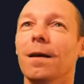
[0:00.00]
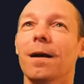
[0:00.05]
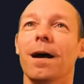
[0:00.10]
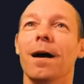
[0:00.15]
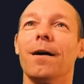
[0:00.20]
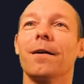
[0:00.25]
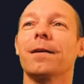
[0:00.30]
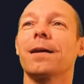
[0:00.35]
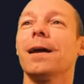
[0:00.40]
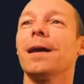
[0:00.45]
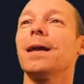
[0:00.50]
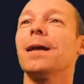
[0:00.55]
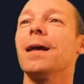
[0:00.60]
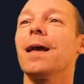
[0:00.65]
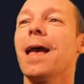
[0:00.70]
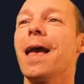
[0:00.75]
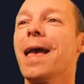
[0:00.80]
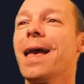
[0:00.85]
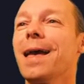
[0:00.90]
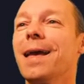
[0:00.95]
Okay,
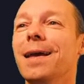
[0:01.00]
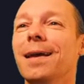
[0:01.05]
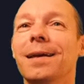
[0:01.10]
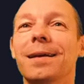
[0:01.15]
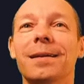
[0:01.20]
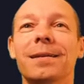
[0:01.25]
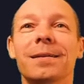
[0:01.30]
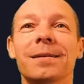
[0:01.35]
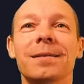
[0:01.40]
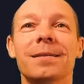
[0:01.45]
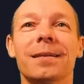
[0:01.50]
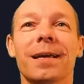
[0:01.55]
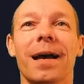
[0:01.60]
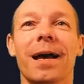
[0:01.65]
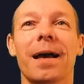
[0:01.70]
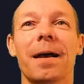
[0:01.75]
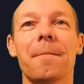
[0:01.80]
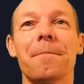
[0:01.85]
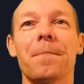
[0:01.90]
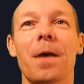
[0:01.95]
and
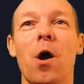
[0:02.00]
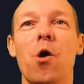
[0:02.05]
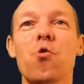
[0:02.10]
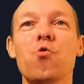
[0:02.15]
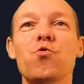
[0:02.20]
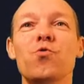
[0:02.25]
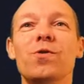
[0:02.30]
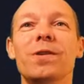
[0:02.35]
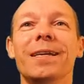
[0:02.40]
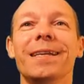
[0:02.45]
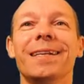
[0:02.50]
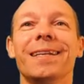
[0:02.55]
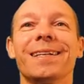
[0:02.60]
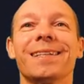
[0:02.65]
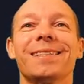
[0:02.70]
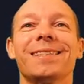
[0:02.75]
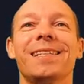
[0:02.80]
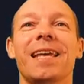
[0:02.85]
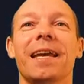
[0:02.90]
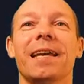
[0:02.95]
um, only an
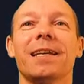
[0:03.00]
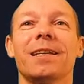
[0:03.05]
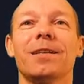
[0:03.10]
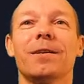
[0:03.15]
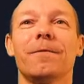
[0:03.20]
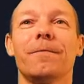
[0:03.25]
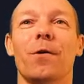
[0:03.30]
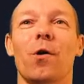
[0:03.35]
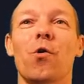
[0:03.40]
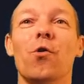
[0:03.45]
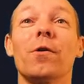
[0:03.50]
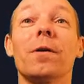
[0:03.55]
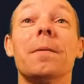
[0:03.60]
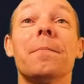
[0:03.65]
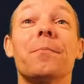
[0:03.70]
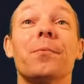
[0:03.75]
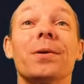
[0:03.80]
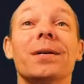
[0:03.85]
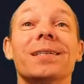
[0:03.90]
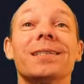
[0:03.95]
executive or a
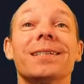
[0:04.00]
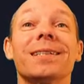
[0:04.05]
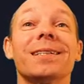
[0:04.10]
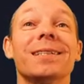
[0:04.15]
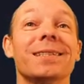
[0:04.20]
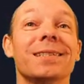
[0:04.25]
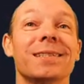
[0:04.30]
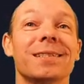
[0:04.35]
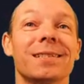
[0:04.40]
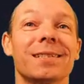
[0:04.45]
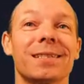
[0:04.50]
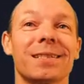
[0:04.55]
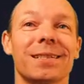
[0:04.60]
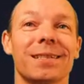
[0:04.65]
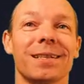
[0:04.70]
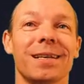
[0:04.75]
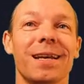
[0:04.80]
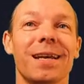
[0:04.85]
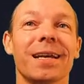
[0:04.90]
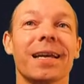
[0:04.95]
president
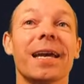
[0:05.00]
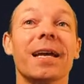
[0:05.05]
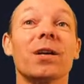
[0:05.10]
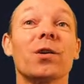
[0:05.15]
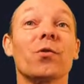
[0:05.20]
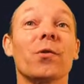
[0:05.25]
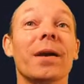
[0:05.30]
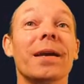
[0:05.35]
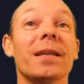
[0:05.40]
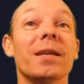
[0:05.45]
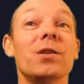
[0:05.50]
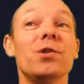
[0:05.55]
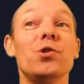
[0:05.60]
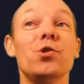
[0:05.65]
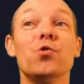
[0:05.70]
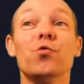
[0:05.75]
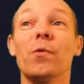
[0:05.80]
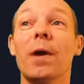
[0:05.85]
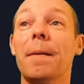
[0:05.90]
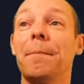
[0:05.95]
can create a
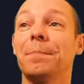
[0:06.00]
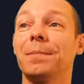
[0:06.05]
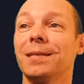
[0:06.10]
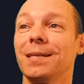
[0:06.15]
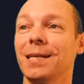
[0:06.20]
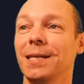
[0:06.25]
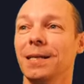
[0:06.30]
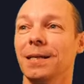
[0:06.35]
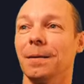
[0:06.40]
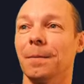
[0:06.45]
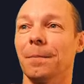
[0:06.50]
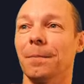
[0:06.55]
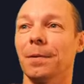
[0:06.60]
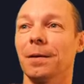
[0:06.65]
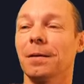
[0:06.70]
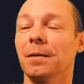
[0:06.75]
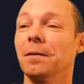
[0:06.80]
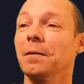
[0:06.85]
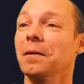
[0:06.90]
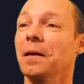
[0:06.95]
new rep team.
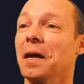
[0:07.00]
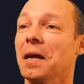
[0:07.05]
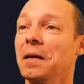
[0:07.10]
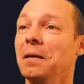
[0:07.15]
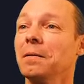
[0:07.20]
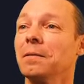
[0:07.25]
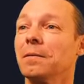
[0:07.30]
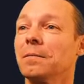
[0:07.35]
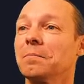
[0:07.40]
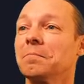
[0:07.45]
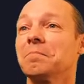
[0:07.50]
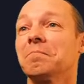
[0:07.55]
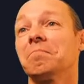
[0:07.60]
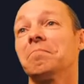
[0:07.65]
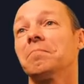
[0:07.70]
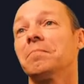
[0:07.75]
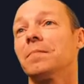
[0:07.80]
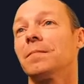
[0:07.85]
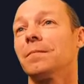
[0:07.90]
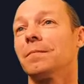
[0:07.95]
Okay.
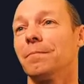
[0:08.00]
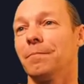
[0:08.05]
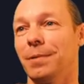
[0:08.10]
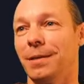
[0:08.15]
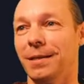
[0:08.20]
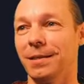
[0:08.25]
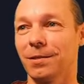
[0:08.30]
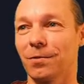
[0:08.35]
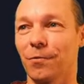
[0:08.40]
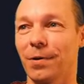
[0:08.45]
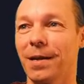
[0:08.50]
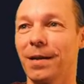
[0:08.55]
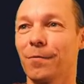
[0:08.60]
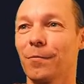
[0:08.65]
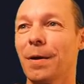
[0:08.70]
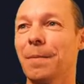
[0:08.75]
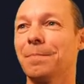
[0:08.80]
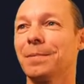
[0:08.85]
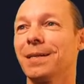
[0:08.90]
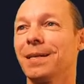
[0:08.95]
Please create a
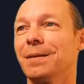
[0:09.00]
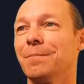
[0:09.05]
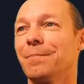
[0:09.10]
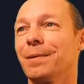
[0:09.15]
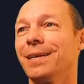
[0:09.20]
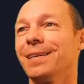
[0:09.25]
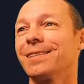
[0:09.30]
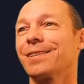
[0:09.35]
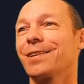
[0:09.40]
rep team. Please